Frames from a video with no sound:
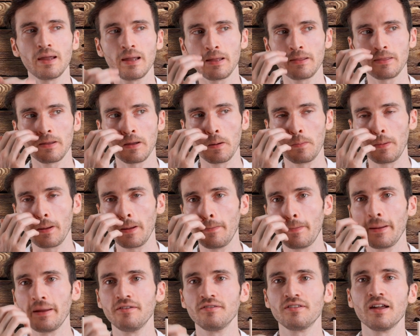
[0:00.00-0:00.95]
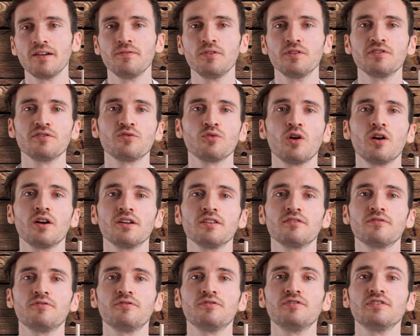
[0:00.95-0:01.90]
Ethiopia beans have the
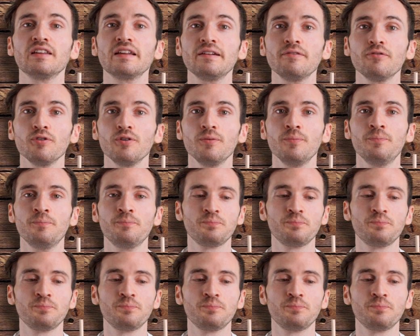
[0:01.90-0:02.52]
strongest flavor.